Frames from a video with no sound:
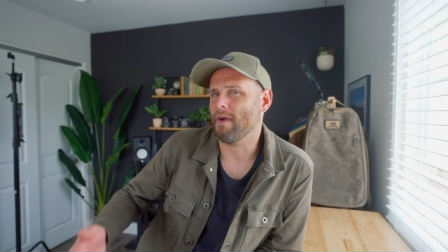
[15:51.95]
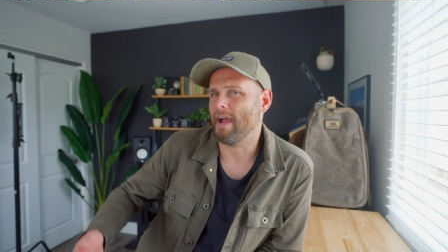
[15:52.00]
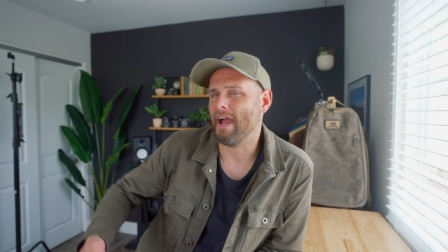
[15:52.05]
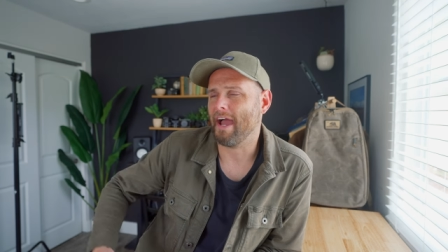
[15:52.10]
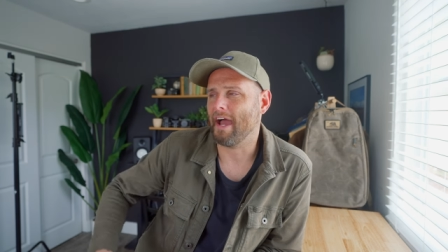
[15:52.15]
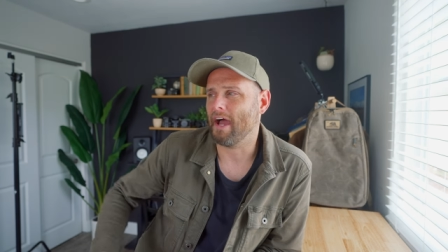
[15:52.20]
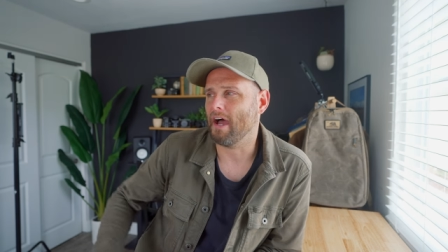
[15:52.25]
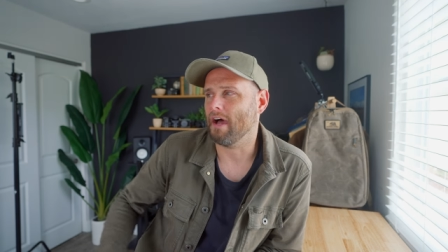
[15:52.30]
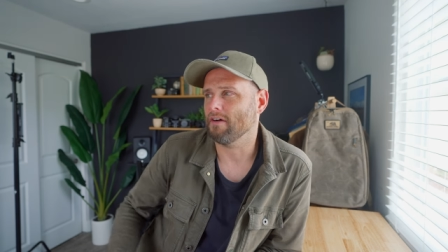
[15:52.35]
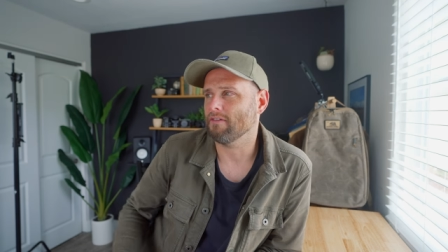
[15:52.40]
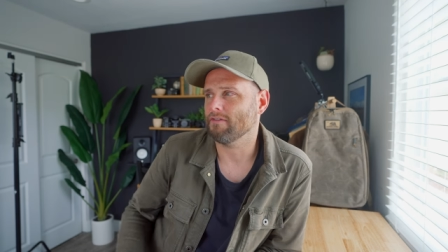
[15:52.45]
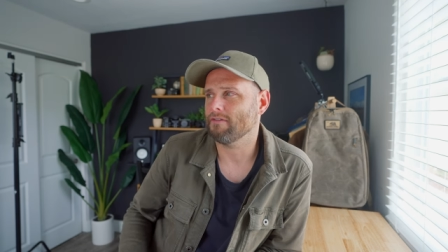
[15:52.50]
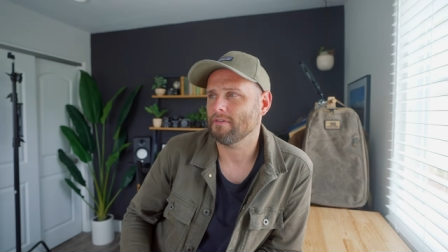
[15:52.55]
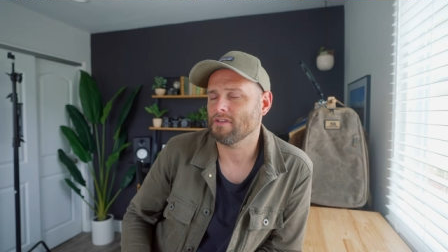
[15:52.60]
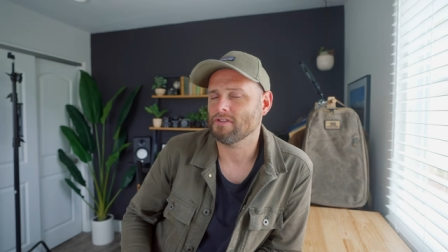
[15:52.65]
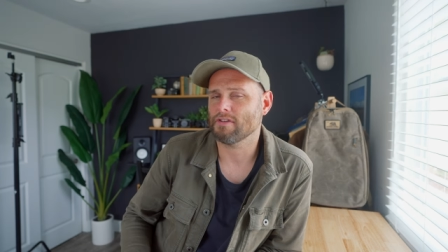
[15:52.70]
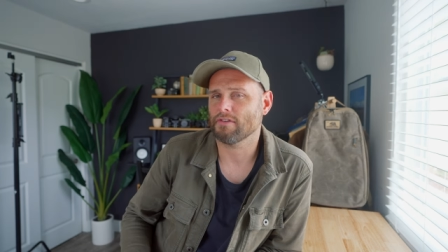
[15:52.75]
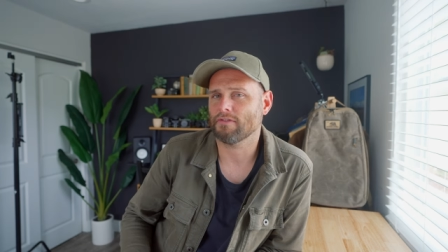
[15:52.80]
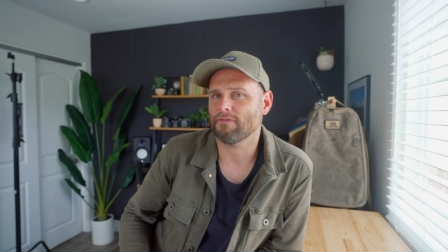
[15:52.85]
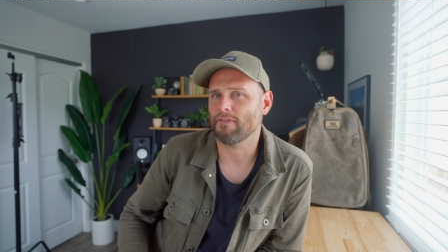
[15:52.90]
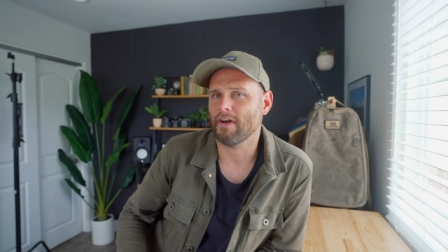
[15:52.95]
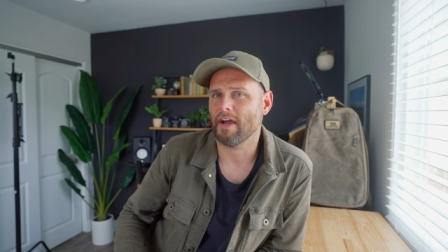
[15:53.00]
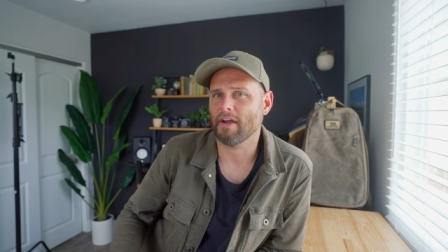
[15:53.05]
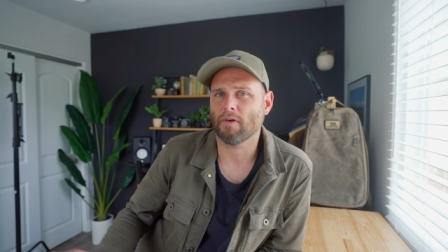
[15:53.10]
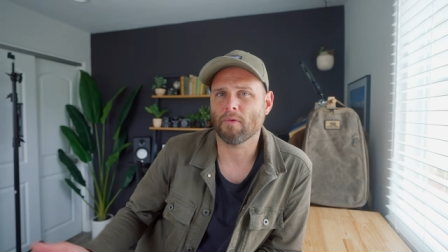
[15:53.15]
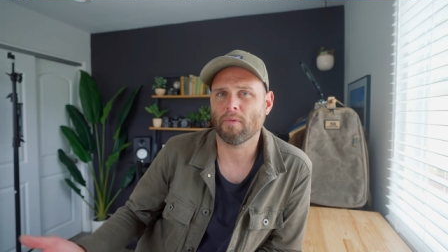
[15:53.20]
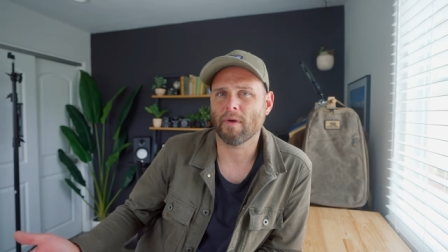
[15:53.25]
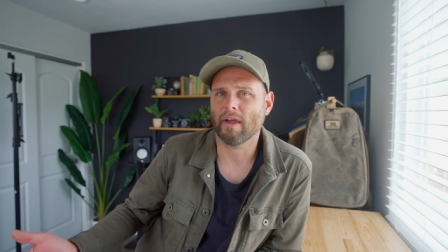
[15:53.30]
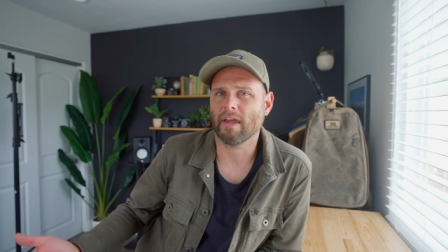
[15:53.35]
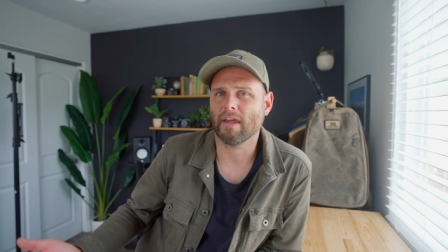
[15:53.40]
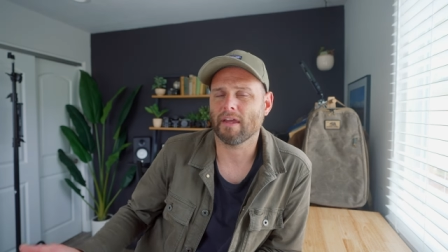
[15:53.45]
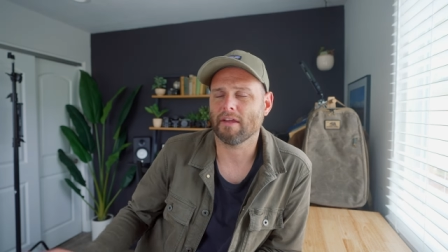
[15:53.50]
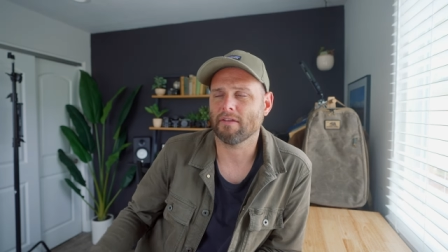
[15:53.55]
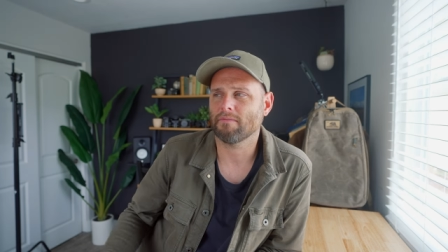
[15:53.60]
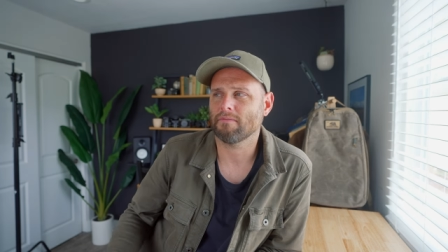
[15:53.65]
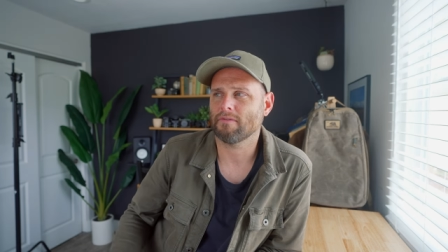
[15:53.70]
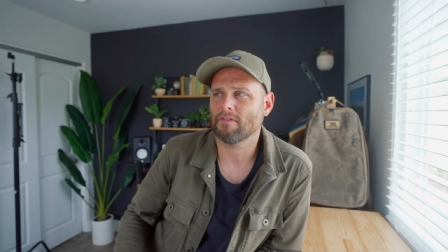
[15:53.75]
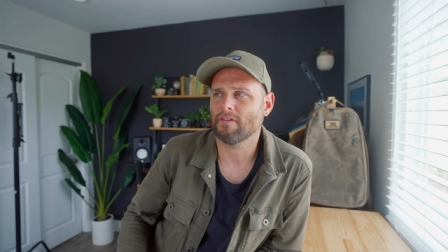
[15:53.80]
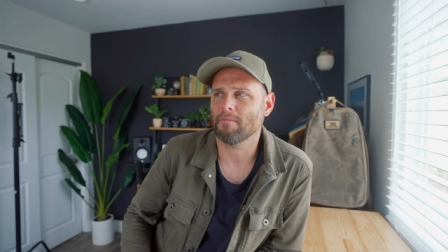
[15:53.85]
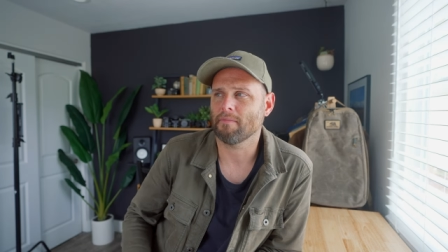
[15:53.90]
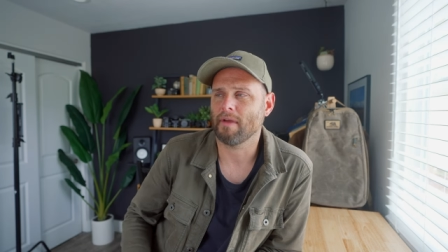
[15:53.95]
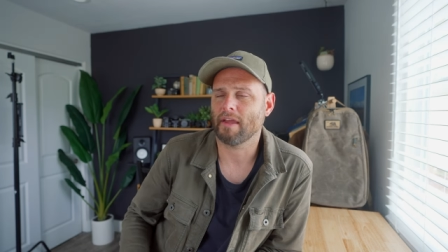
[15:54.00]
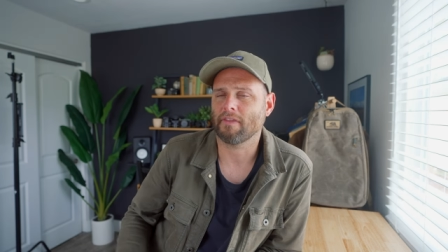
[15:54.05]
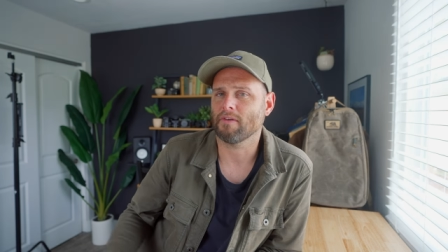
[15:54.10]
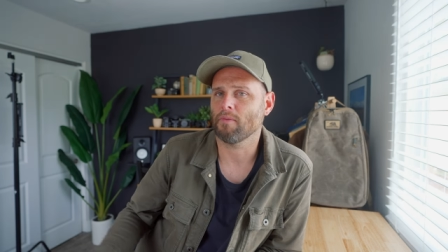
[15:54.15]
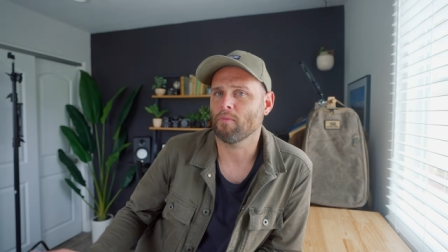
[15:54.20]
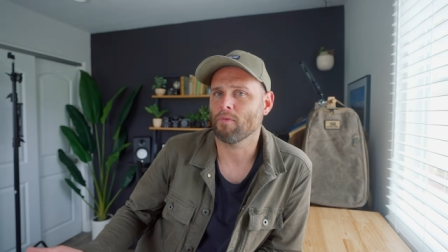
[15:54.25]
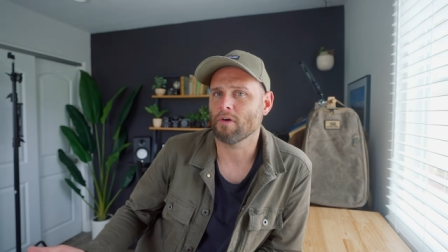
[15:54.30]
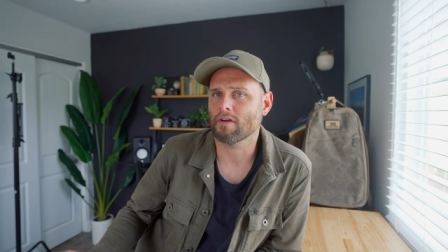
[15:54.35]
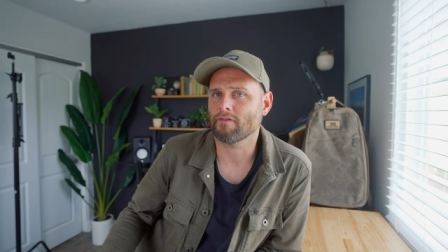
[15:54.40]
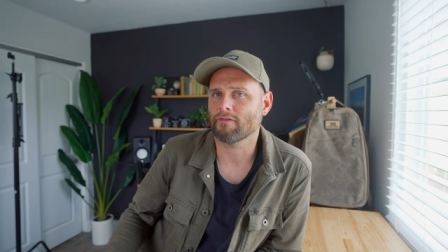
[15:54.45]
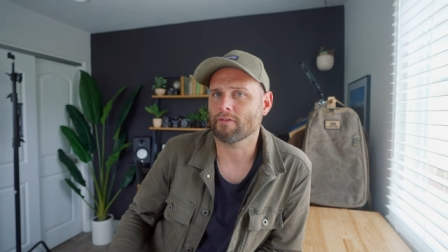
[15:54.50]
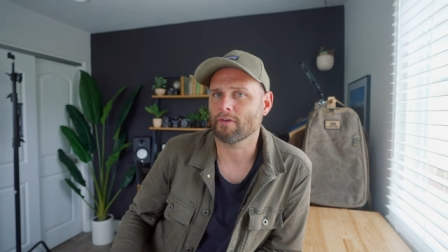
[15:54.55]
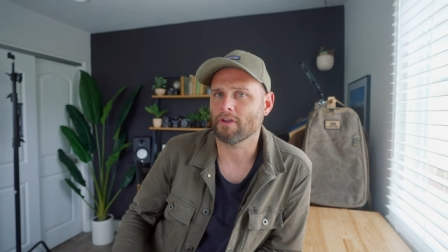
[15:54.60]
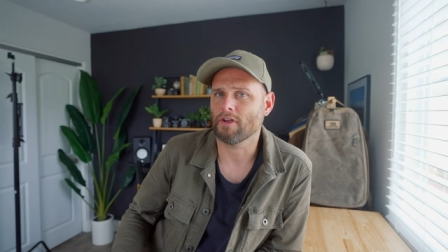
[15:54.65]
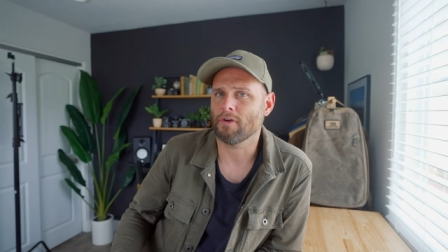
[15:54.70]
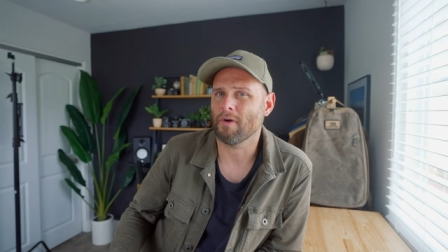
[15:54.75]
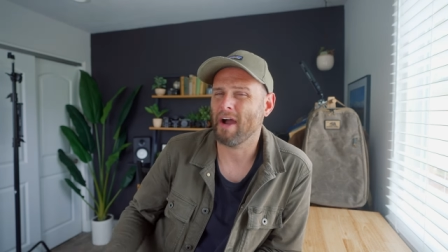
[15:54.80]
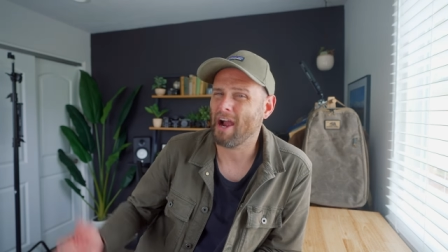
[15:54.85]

have and just find a way to make them work for you.